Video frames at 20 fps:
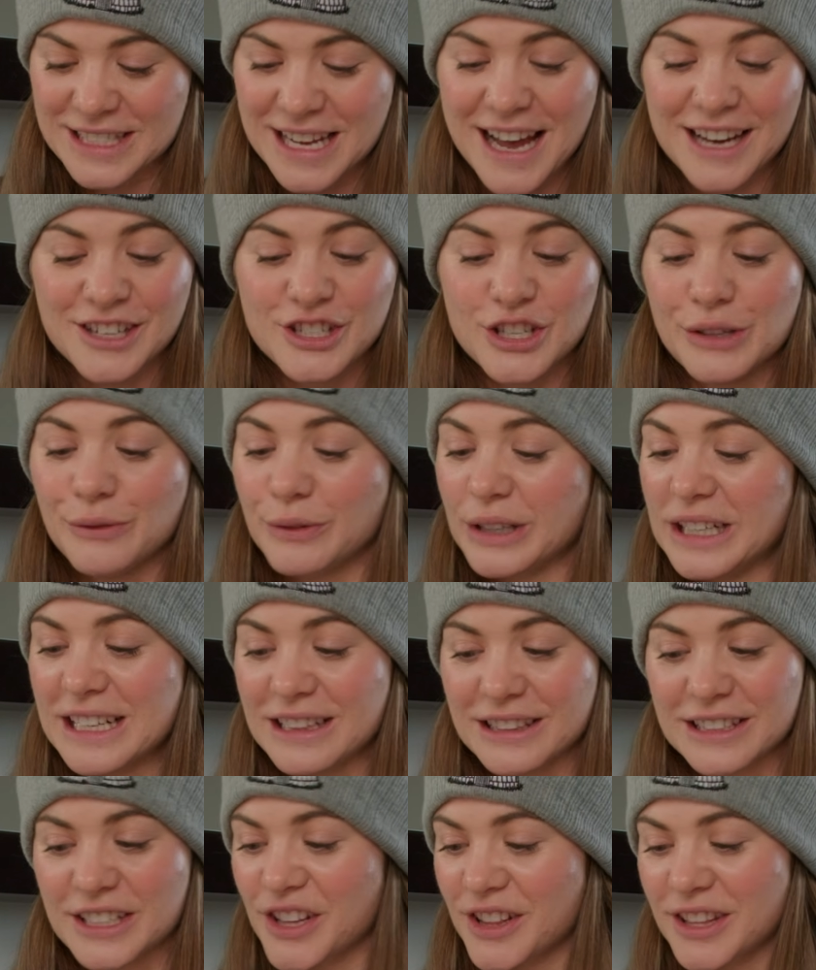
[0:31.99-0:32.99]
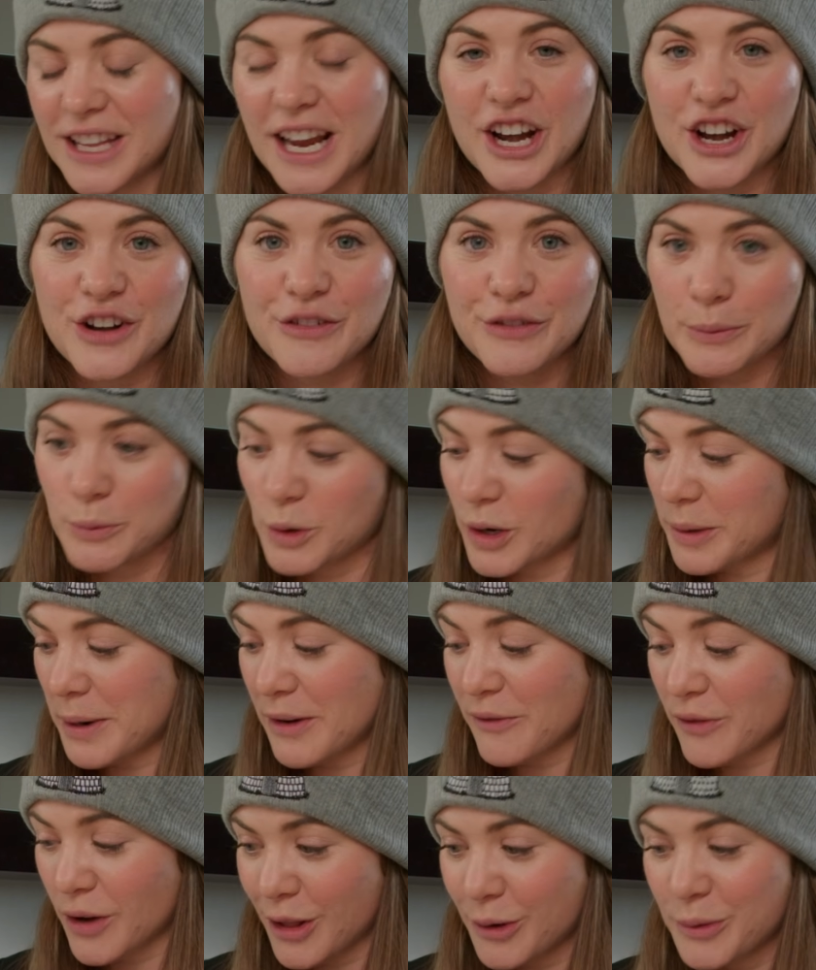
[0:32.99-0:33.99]
to actually read a little letter from one of
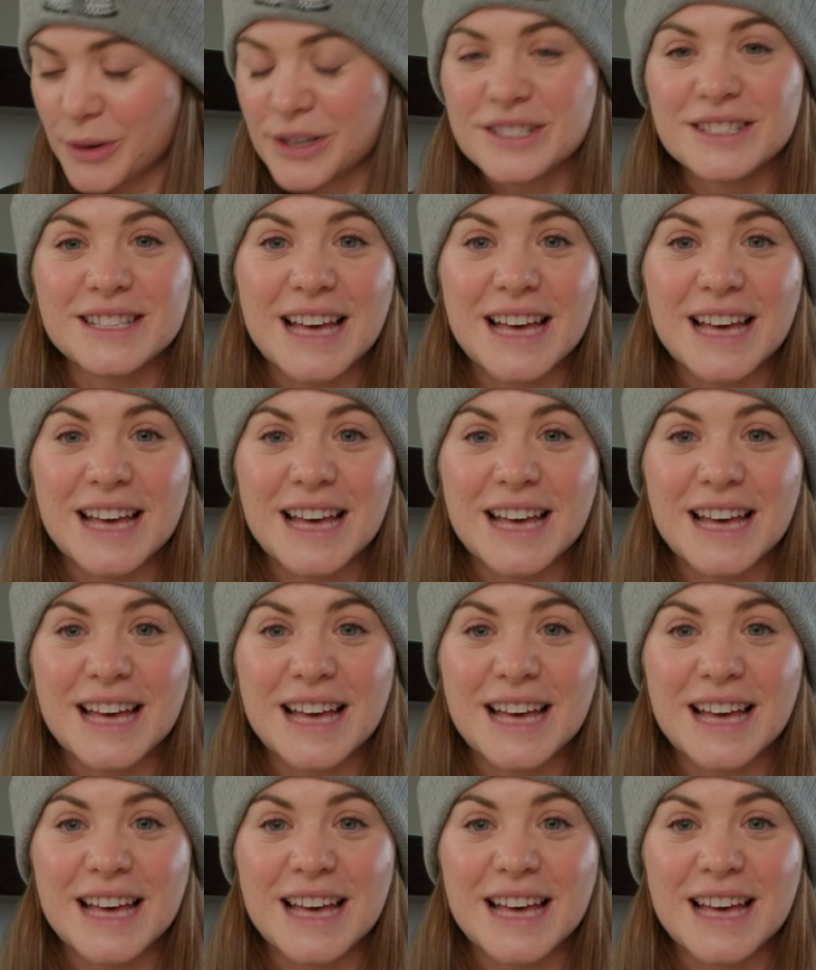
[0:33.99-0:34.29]
my followers